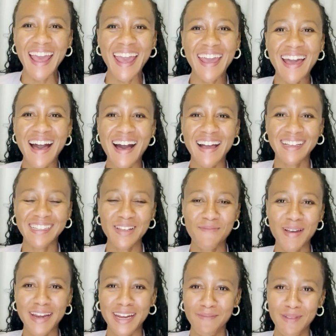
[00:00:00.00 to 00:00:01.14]
guys,
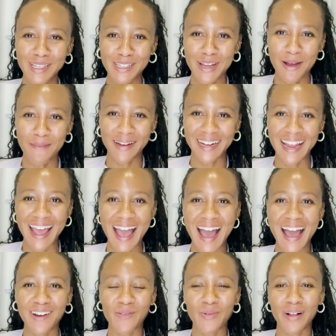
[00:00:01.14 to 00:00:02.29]
my name is Namhle
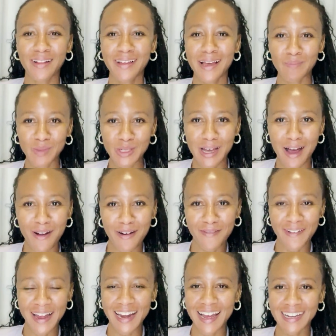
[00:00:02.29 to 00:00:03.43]
and welcome to our
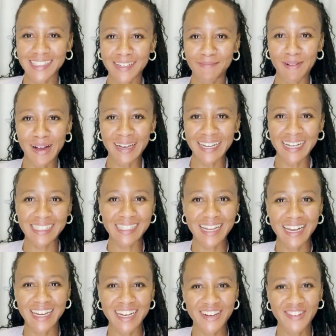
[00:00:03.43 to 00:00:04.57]
Financial Markets
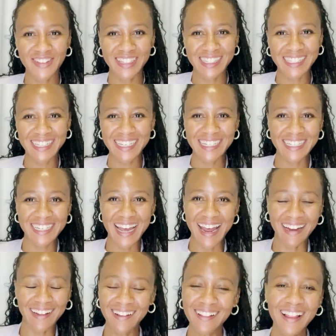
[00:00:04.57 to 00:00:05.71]
Literacy
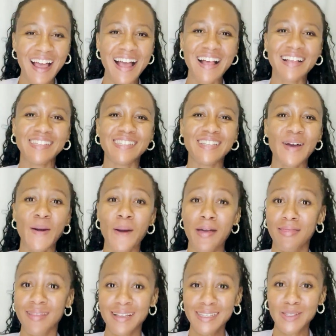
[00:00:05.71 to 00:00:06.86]
channel. So
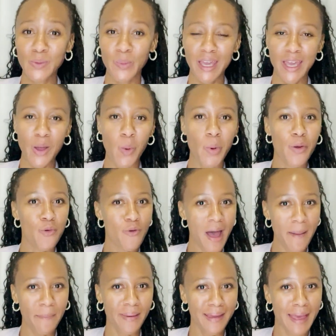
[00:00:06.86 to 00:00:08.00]
this week we're
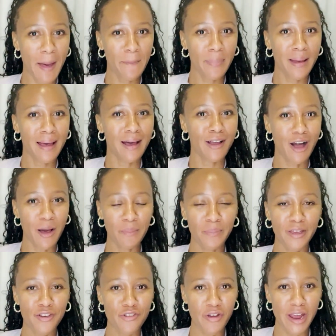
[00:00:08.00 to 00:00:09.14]
wrapping up
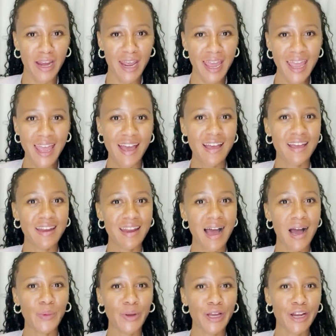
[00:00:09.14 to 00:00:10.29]
copy trading.
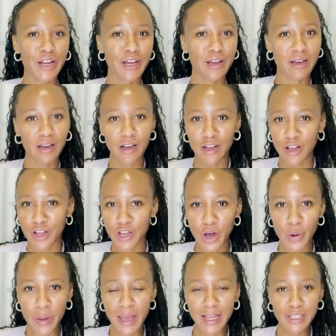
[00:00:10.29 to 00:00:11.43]
Now we're gonna go
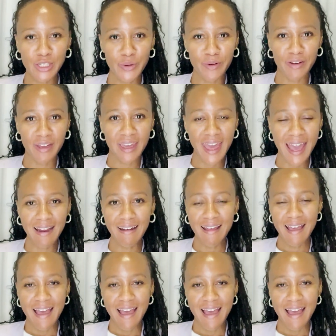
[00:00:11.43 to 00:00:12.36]
into it again